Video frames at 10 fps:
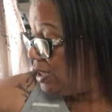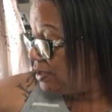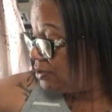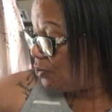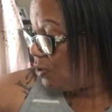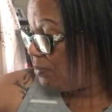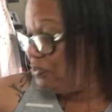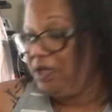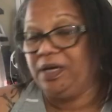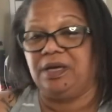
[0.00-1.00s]
So I'm
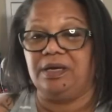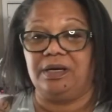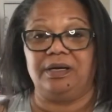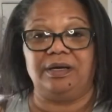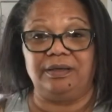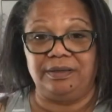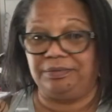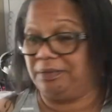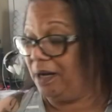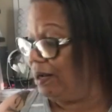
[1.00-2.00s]
thinking
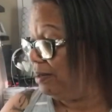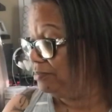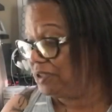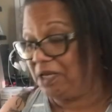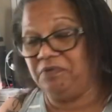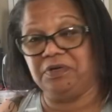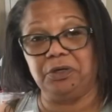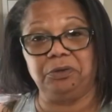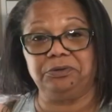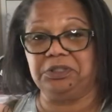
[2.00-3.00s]
I'm saving
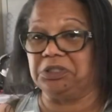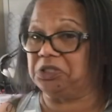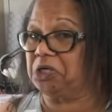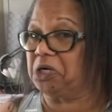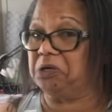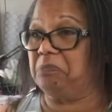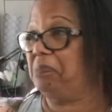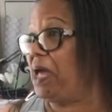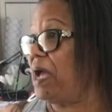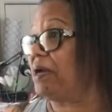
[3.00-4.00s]
those and tucking them
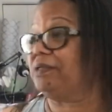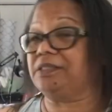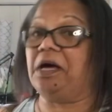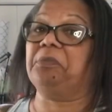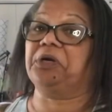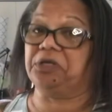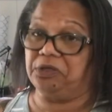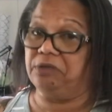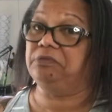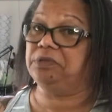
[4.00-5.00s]
back, because I'm going to
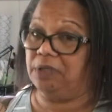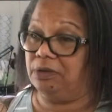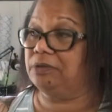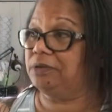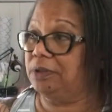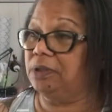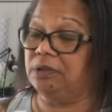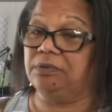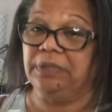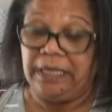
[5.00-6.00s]
use those
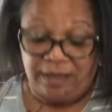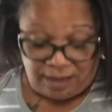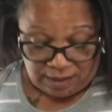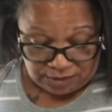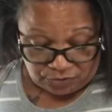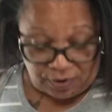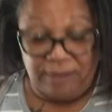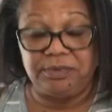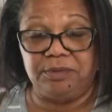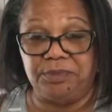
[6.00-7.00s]
little
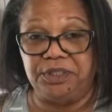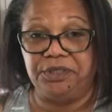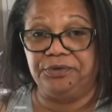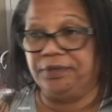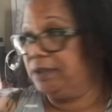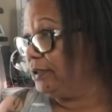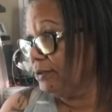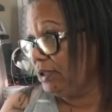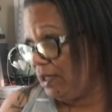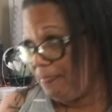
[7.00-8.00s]
scraps of material on
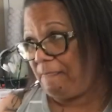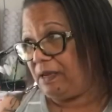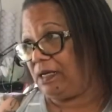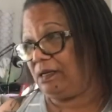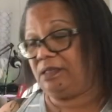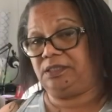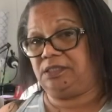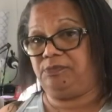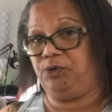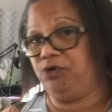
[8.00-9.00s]
something, because
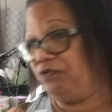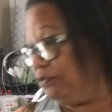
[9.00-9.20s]
it's beautiful